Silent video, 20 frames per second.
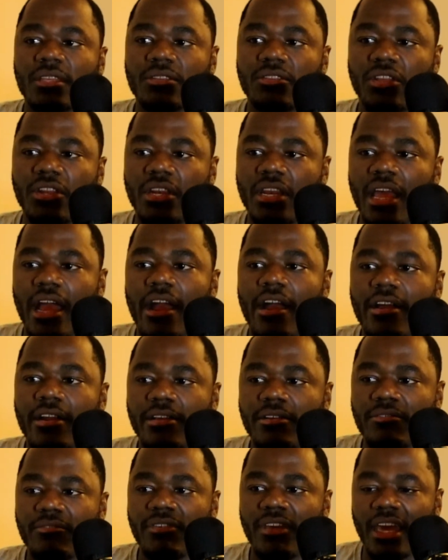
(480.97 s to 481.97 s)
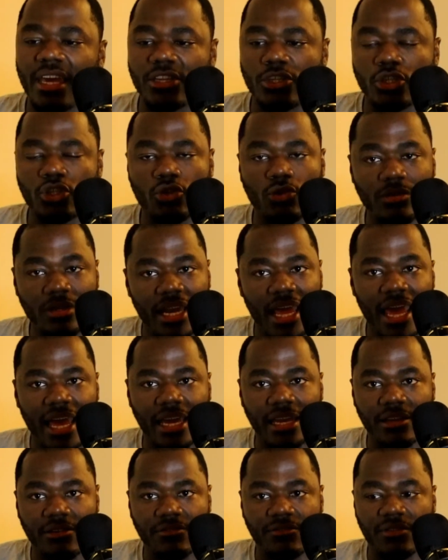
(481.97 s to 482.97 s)
The narrative is so
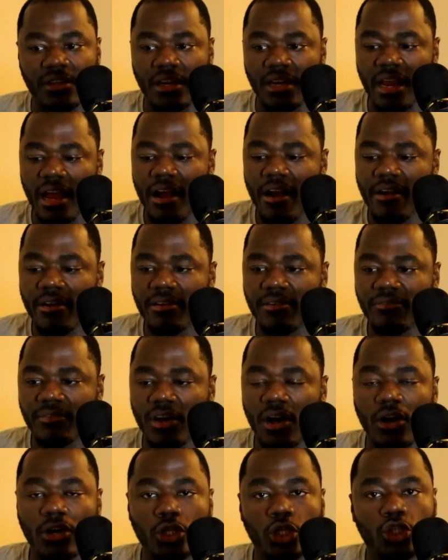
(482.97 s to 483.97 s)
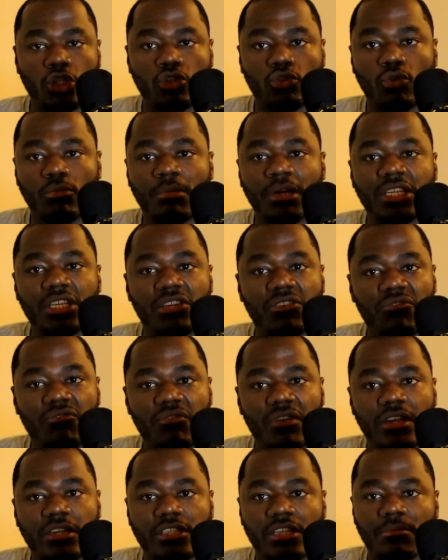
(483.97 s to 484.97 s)
negative. The narrative caused so much
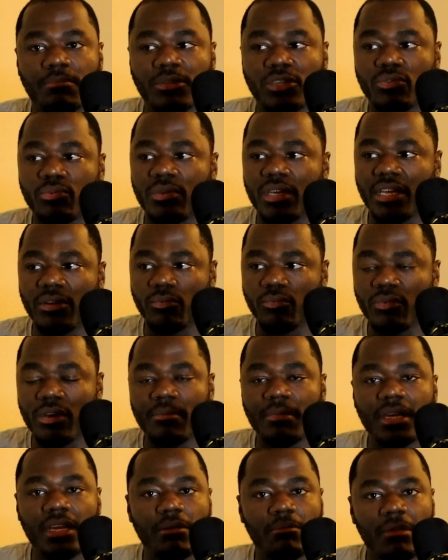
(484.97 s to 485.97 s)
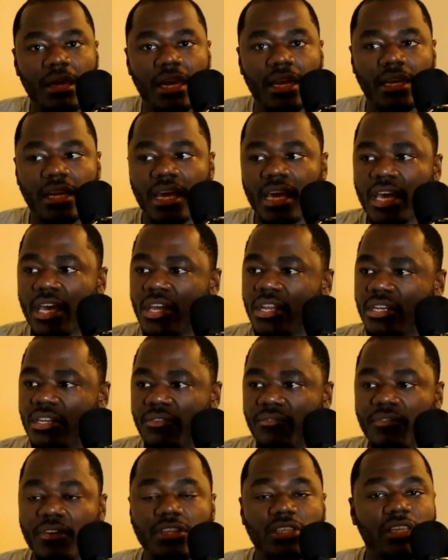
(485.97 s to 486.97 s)
division between women and men,
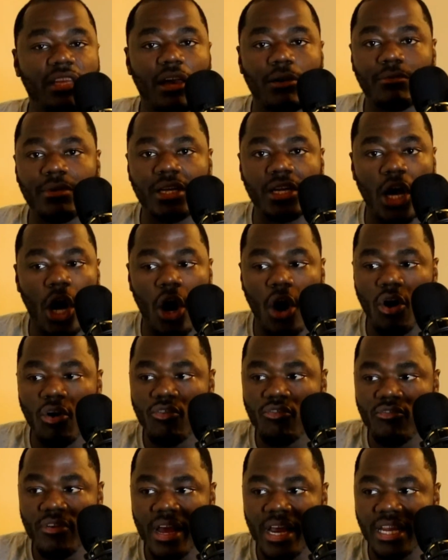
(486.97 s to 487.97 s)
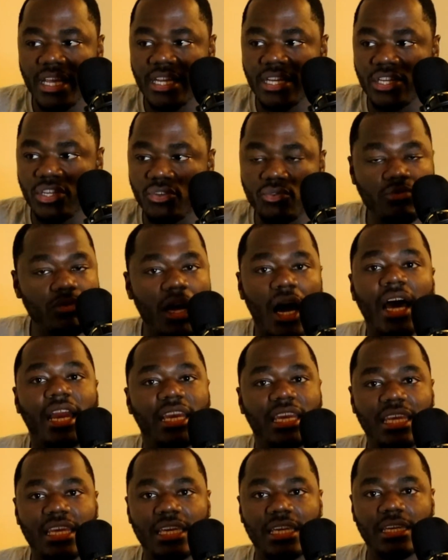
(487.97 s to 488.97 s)
division that we already do not
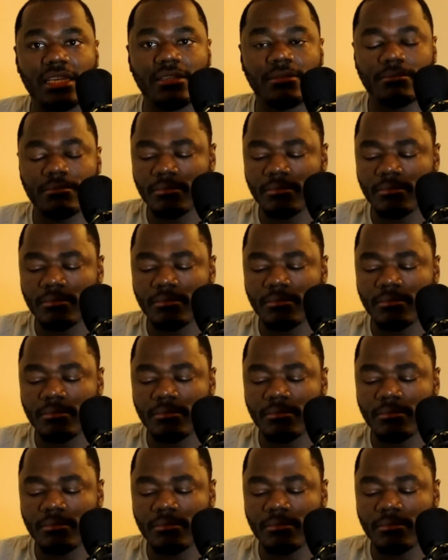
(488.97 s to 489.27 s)
need.